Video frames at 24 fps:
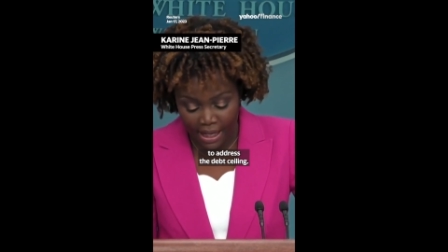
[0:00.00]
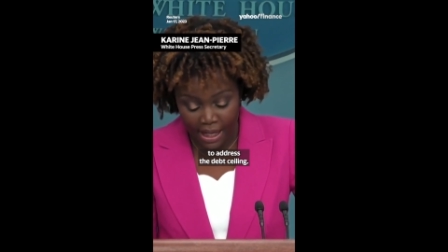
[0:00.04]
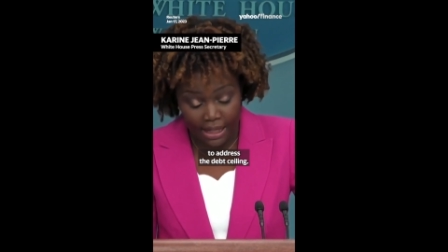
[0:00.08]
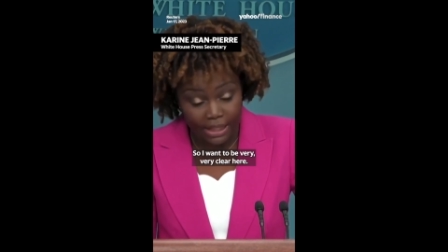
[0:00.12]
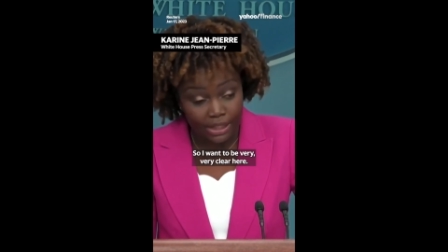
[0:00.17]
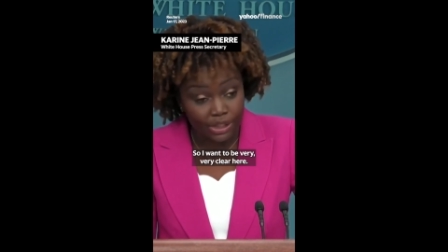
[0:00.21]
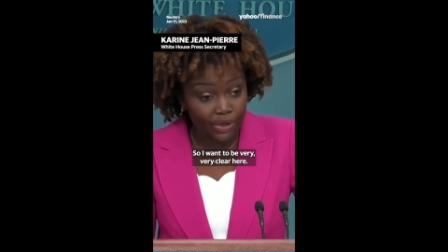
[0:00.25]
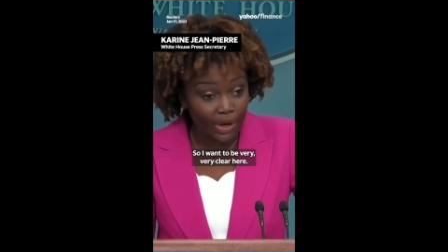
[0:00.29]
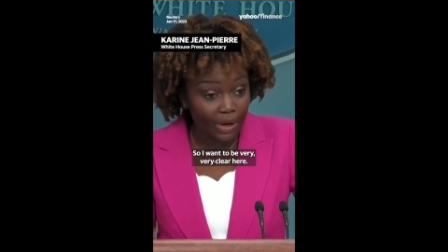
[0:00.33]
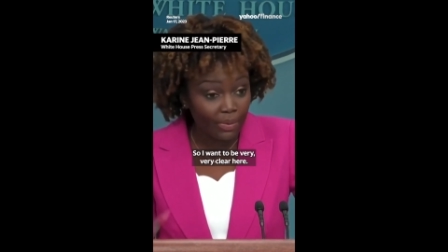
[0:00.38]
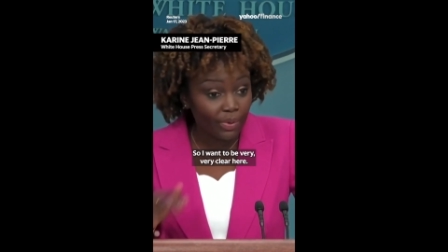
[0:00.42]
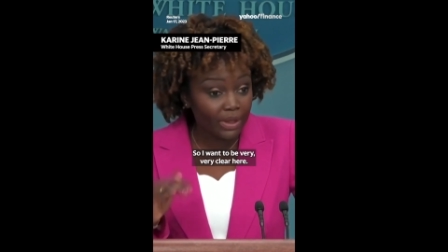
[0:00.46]

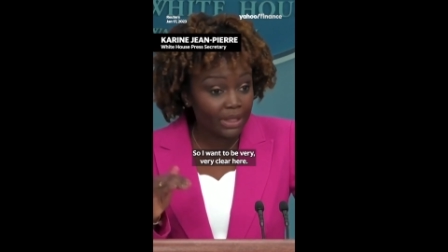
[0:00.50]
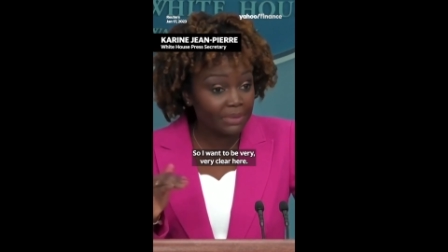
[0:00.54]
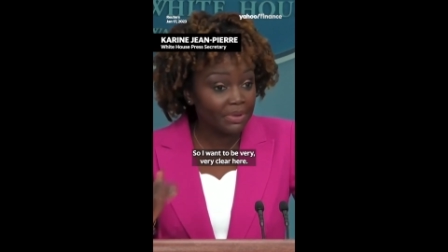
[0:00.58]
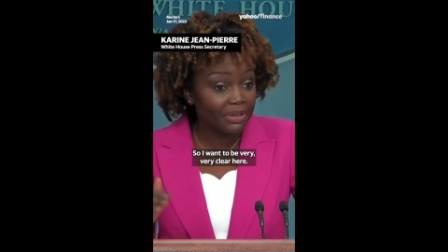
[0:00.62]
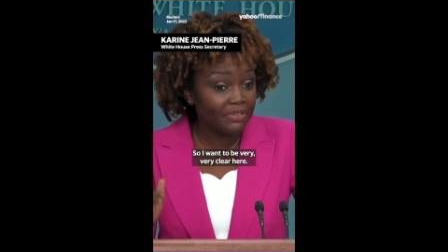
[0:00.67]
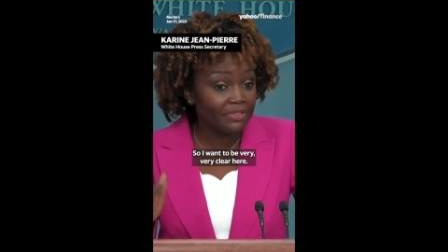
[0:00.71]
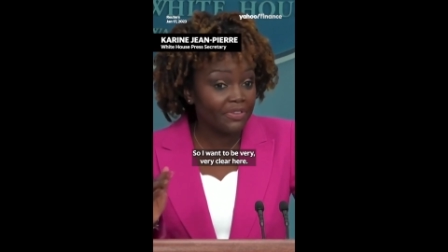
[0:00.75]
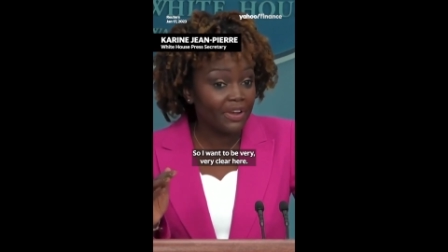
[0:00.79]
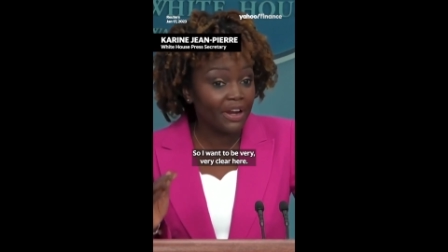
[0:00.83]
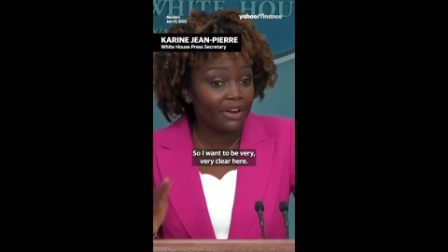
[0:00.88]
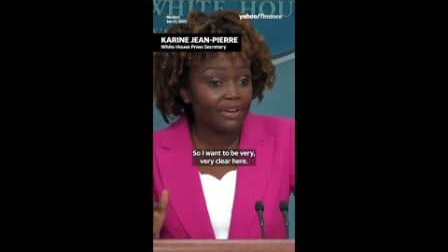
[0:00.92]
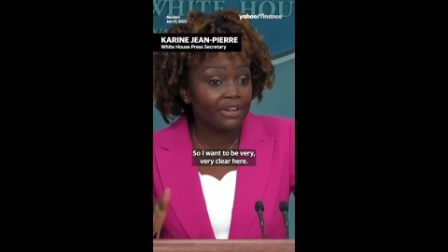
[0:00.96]
So I want to be
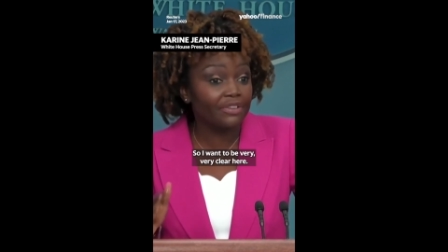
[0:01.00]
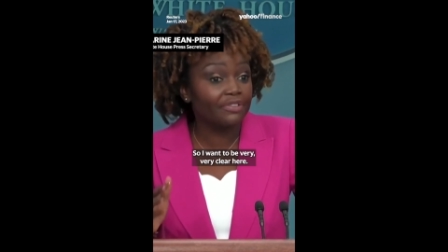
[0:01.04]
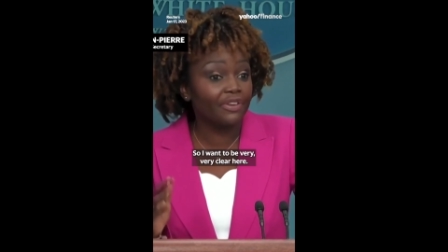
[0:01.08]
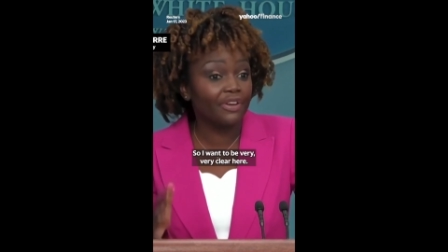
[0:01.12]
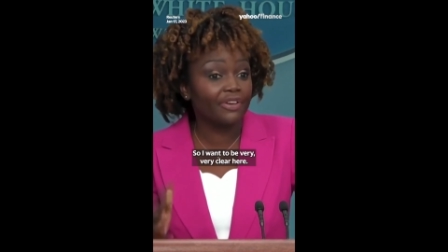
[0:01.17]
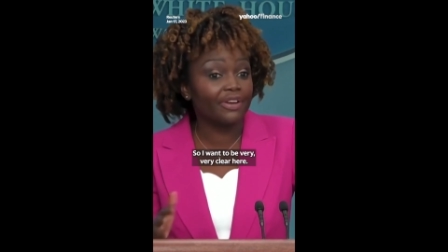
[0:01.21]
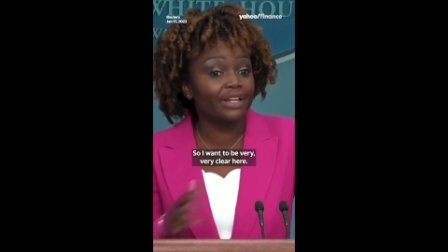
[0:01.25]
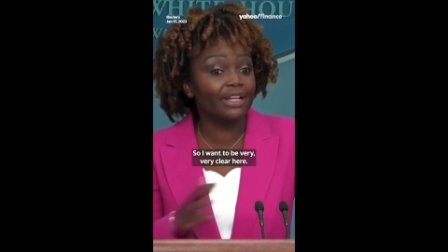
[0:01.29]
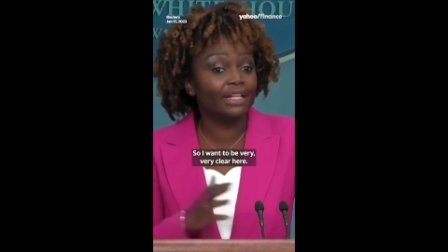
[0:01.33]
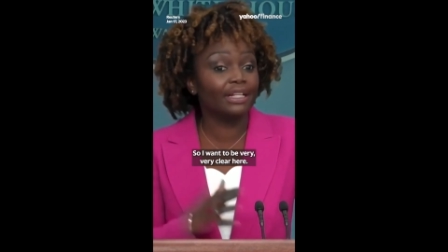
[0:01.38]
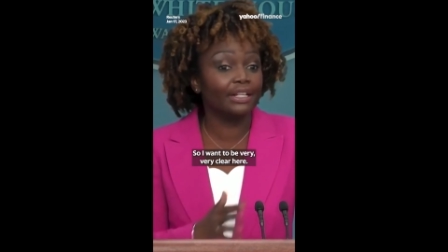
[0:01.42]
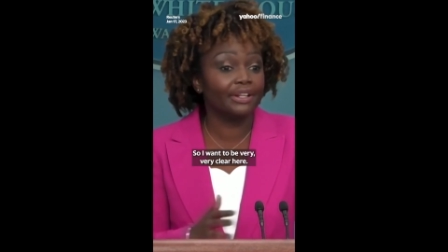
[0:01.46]
very,
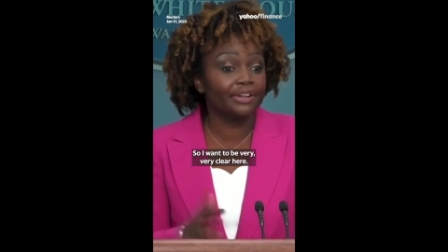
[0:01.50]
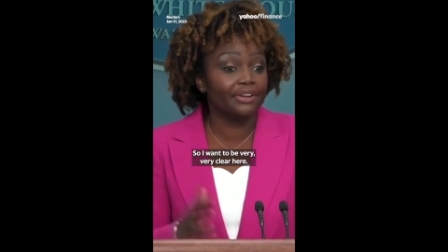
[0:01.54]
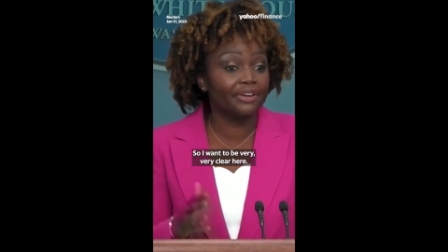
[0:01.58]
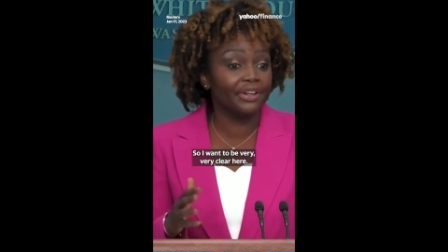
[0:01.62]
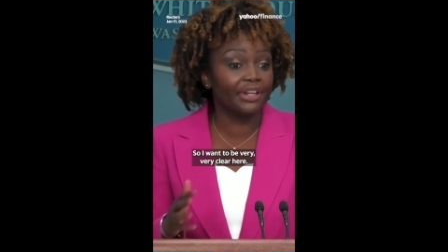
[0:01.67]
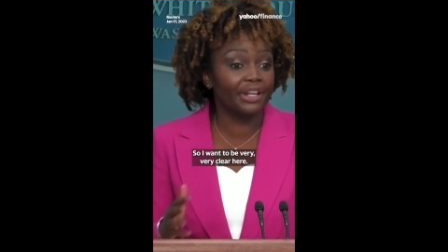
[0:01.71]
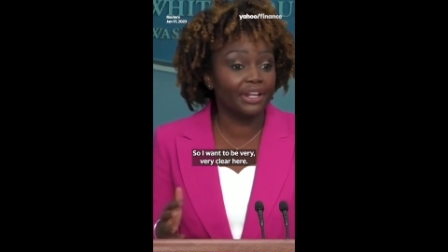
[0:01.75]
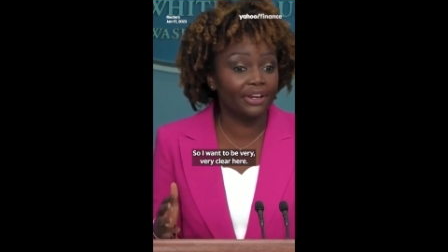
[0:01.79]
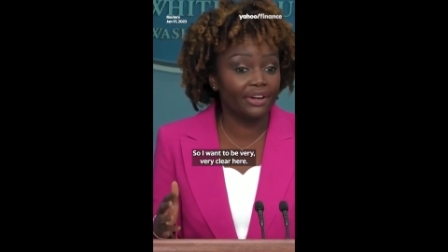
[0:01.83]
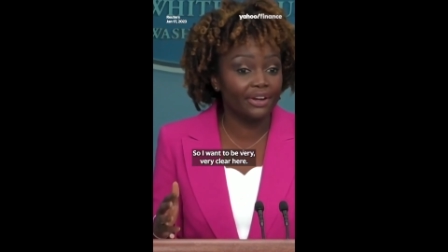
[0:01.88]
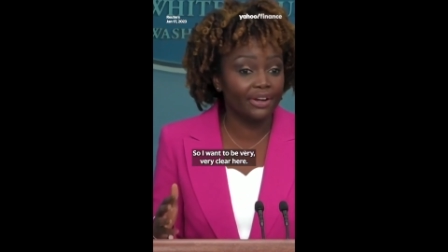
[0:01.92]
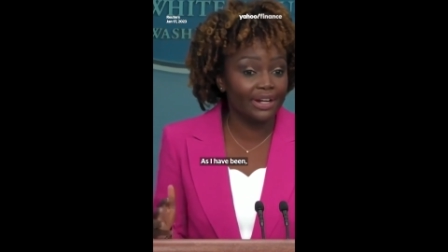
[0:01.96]
very clear
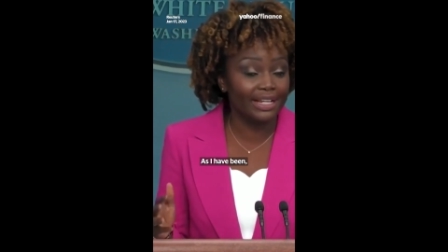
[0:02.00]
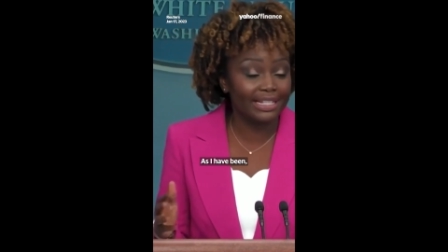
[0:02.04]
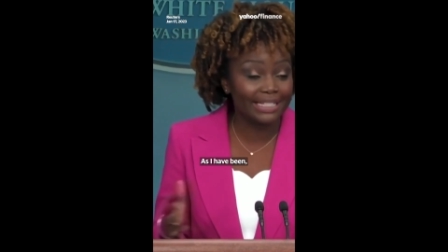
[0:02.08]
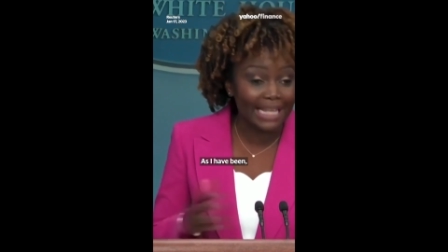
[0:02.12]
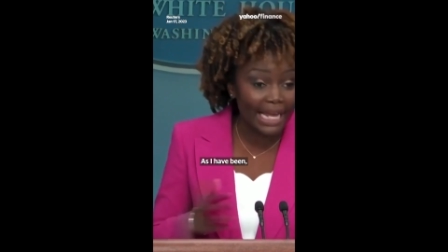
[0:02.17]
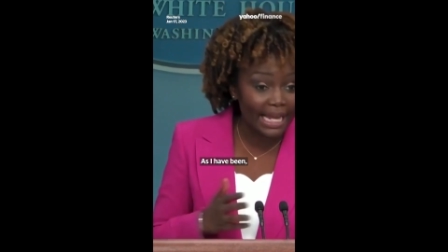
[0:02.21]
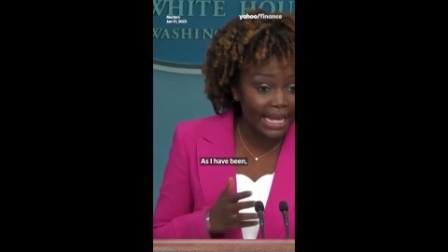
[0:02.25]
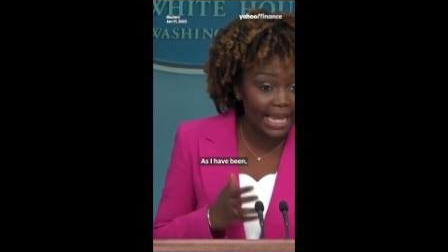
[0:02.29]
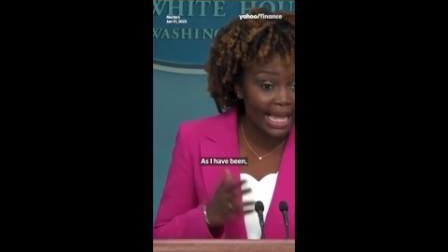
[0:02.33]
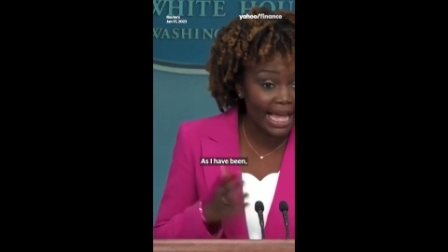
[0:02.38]
here, as I